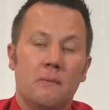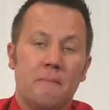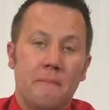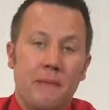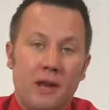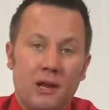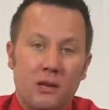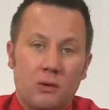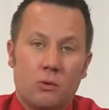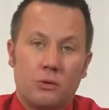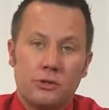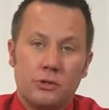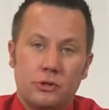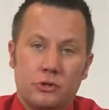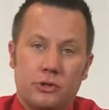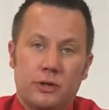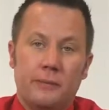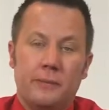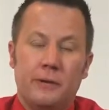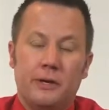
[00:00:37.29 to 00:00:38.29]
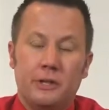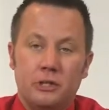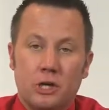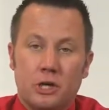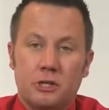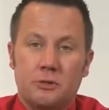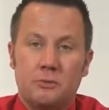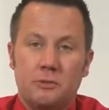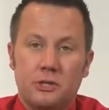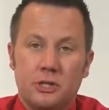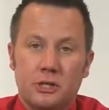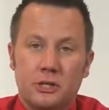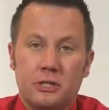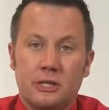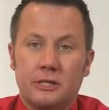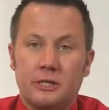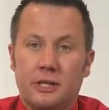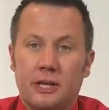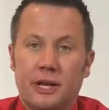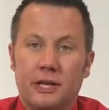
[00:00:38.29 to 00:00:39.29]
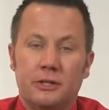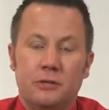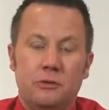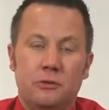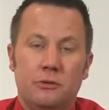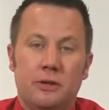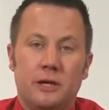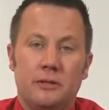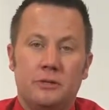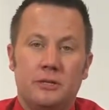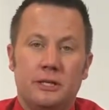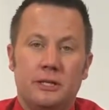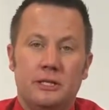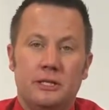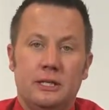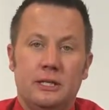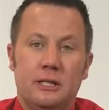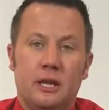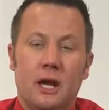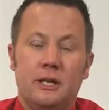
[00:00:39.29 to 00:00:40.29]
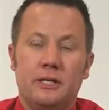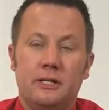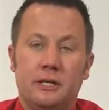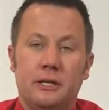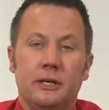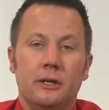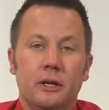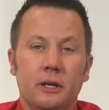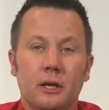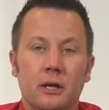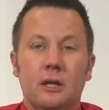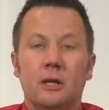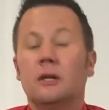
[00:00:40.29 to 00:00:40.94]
Main course of treatment adjustment, just like today in 2018-19.